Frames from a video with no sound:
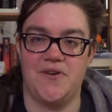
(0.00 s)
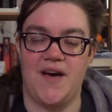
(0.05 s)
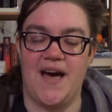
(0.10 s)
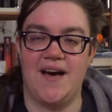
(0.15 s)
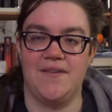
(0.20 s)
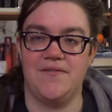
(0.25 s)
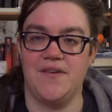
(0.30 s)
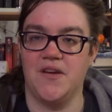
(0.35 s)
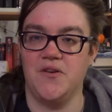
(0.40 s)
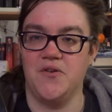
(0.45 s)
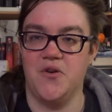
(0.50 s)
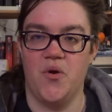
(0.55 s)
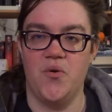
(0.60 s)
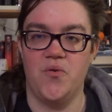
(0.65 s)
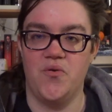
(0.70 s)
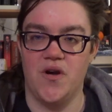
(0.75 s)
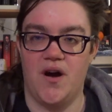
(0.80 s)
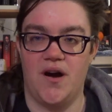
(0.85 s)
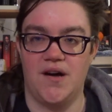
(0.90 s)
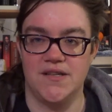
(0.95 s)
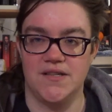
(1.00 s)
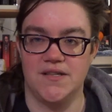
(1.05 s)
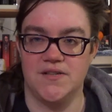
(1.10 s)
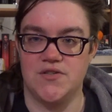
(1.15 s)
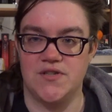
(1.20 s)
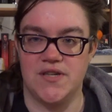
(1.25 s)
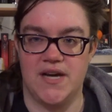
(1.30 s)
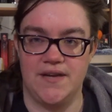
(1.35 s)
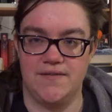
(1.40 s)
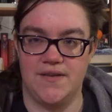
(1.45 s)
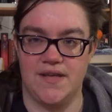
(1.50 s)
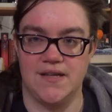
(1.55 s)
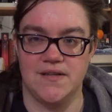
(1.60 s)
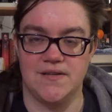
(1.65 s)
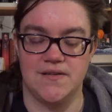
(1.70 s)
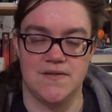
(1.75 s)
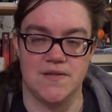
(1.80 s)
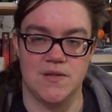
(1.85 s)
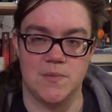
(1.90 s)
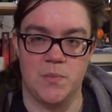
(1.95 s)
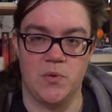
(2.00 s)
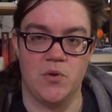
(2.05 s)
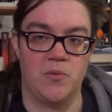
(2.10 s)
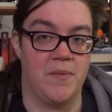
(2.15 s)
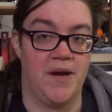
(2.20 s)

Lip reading: having no knowledge diving into this book